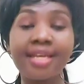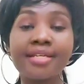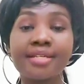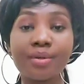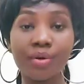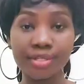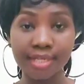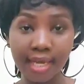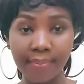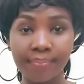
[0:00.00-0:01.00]
and on
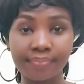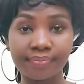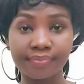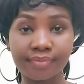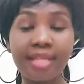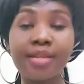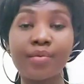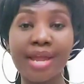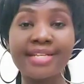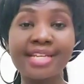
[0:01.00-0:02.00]
time. And the
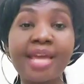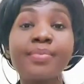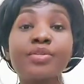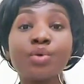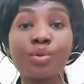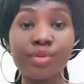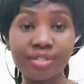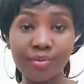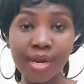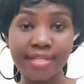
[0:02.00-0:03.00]
right time is always
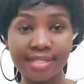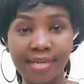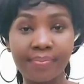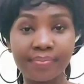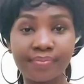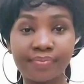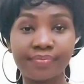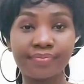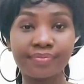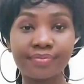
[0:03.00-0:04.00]
the right time.
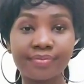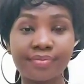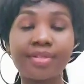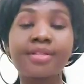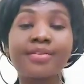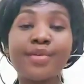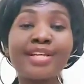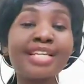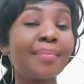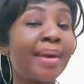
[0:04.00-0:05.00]
The
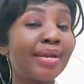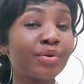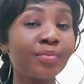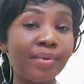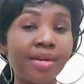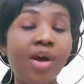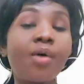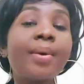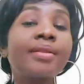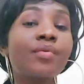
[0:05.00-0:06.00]
right time might not be now,
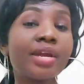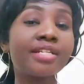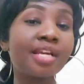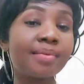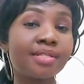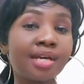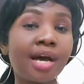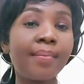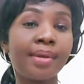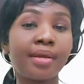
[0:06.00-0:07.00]
but the right time is
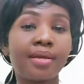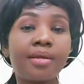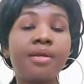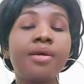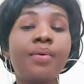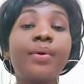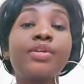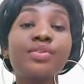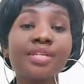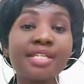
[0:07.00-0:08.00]
coming when
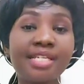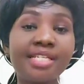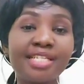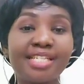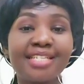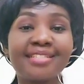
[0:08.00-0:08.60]
you need